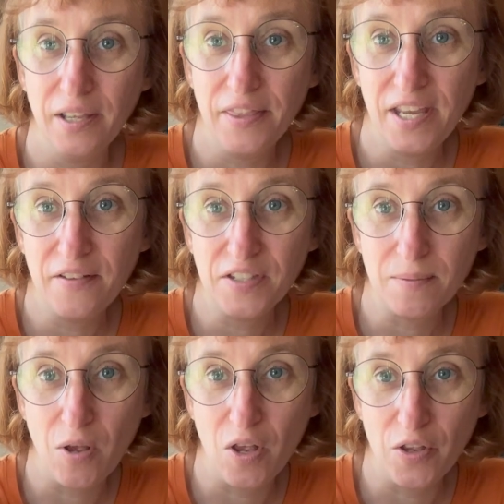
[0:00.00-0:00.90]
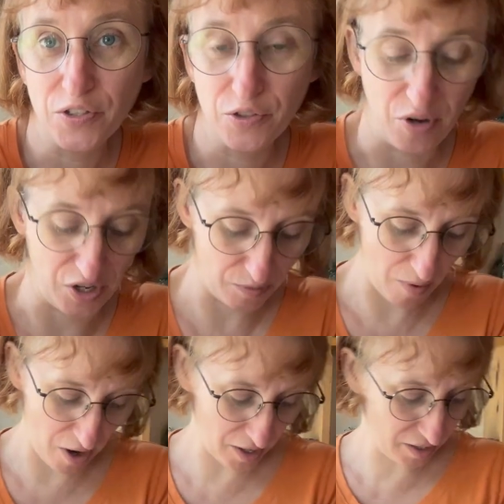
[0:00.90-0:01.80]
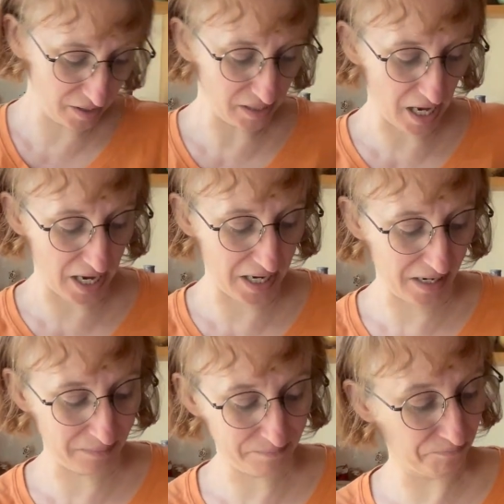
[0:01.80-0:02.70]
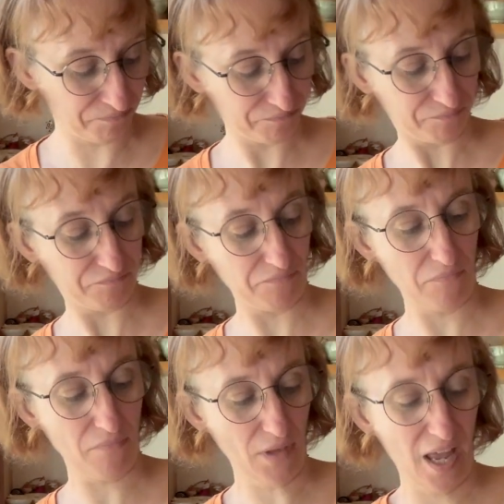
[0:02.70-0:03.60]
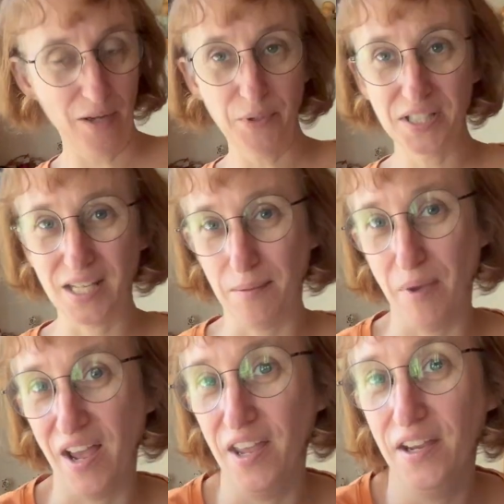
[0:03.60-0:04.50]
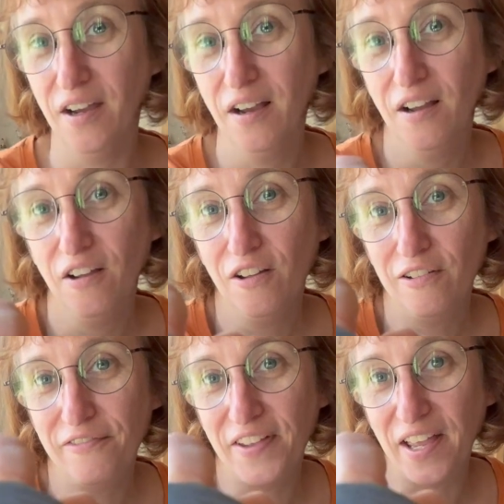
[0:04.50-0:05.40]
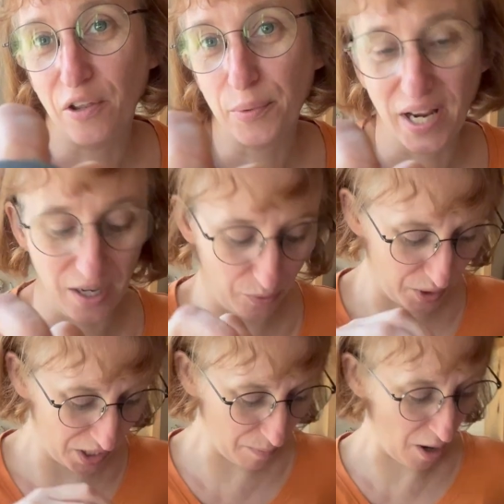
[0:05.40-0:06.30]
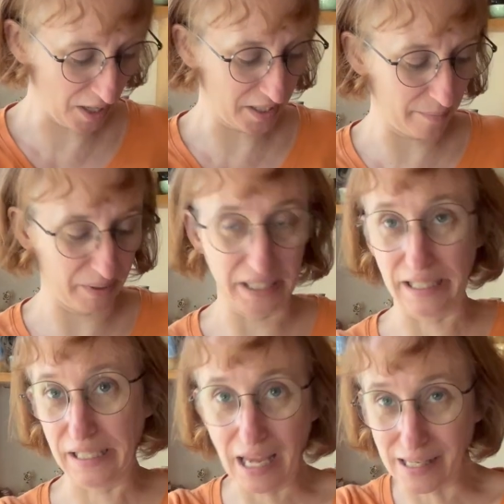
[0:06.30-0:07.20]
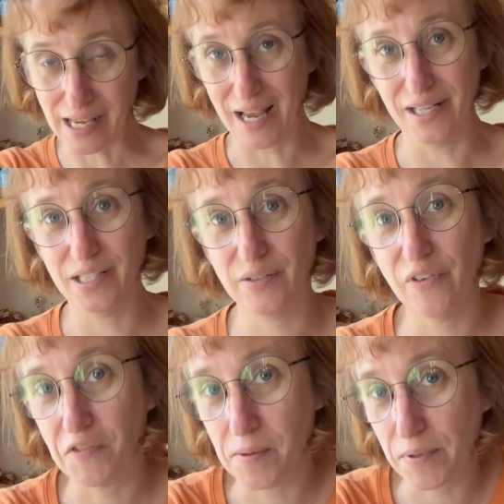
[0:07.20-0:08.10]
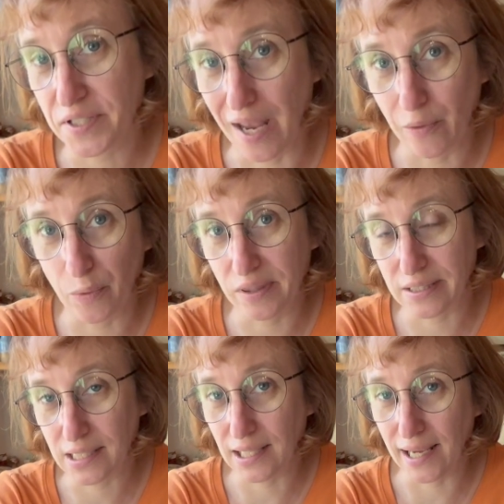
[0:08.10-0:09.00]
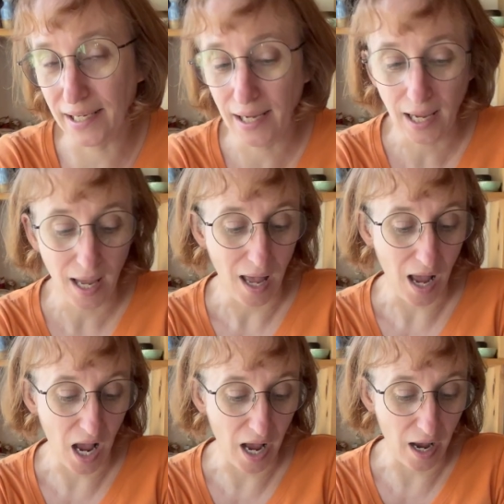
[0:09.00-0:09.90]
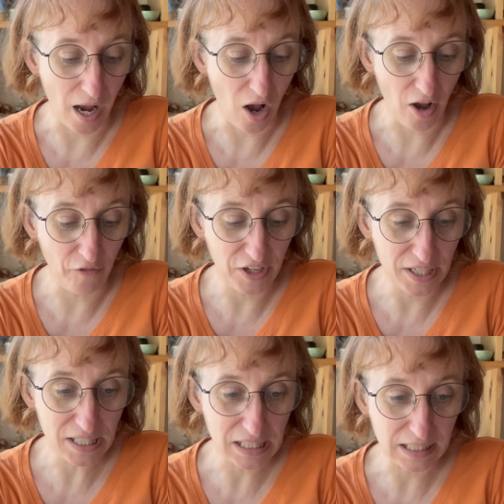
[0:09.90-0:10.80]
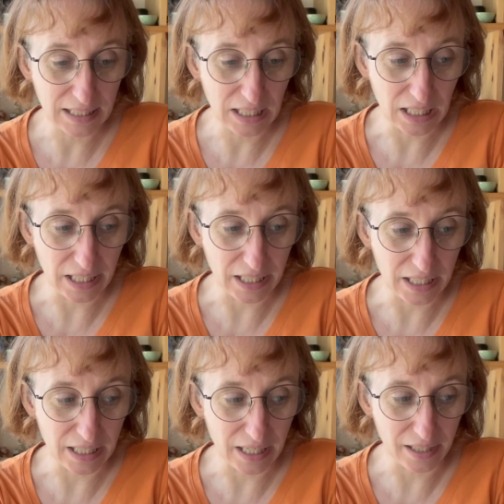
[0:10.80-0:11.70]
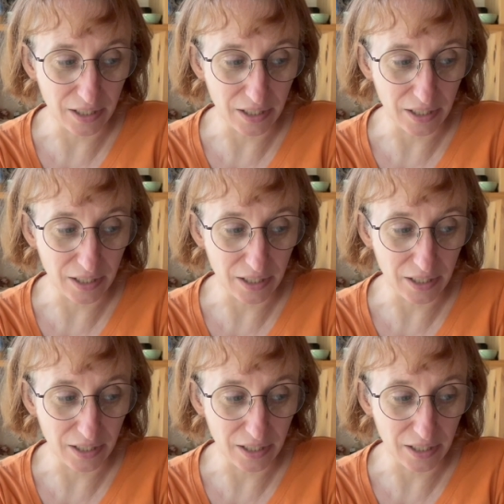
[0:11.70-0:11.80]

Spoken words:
they have small stress marks. I would say my fail rate was possibly as high as 50% with this clay. Obviously,